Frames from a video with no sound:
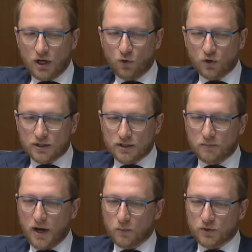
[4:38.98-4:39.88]
and August, the
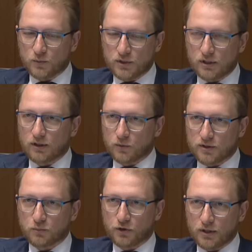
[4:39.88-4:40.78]
department was dealing with
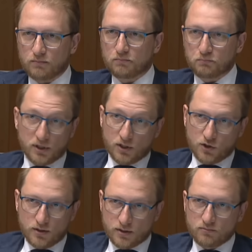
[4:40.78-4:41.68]
some pretty big
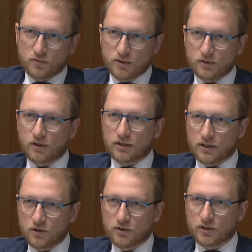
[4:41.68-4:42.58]
issues.
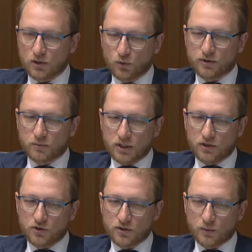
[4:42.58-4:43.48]
continues to deal with some big
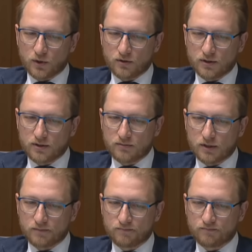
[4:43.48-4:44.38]
issues, whether it's
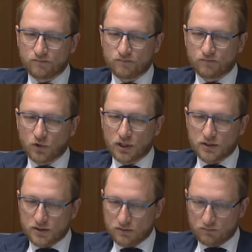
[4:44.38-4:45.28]
the
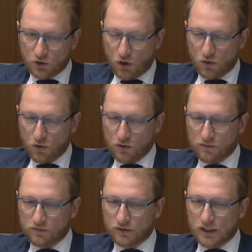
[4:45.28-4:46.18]
released cohort
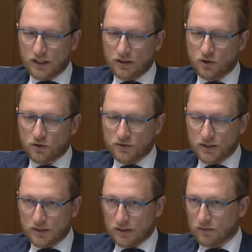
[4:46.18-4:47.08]
of uh,
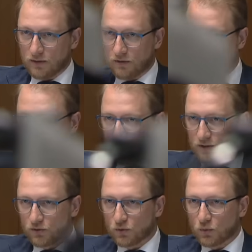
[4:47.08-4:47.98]
non-citizen
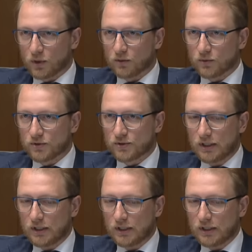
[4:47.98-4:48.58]
offenders or whether it was